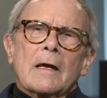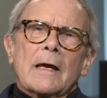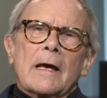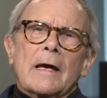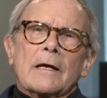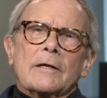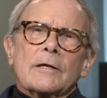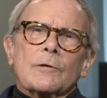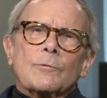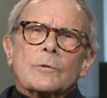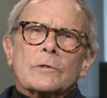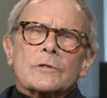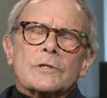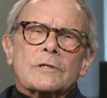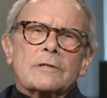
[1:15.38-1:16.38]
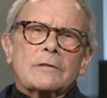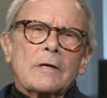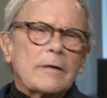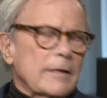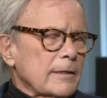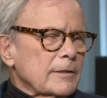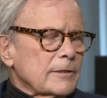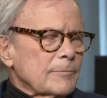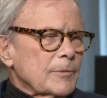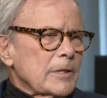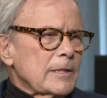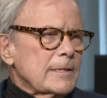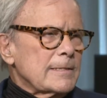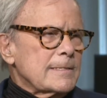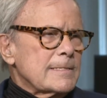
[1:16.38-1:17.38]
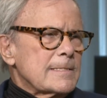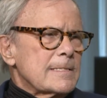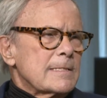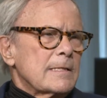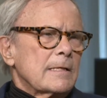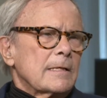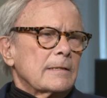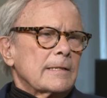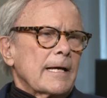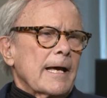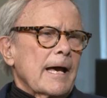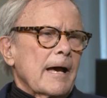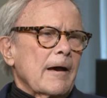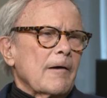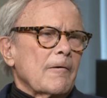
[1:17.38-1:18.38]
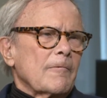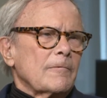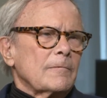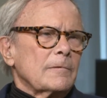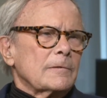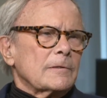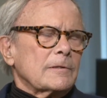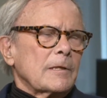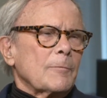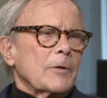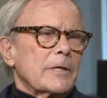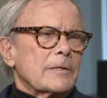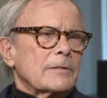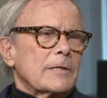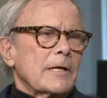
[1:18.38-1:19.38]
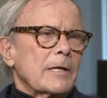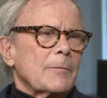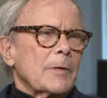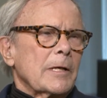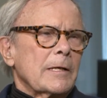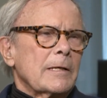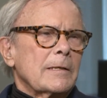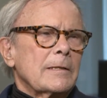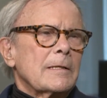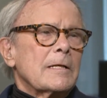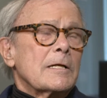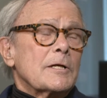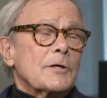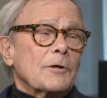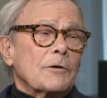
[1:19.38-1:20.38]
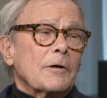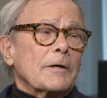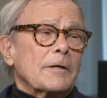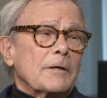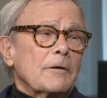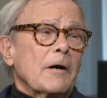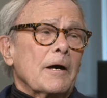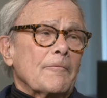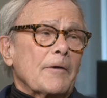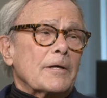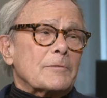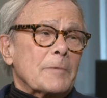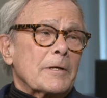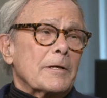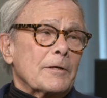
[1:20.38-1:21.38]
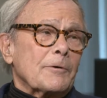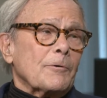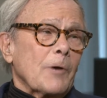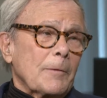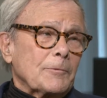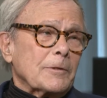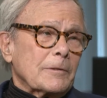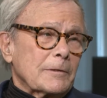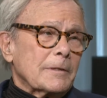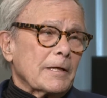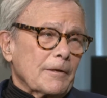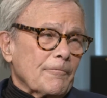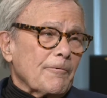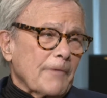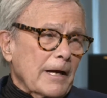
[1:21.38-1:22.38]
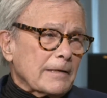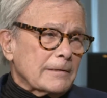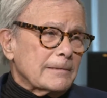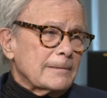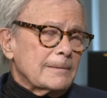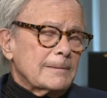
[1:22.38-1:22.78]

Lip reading: And it was stunning to me to have somebody say to me, your lucky life has been interrupted, in effect.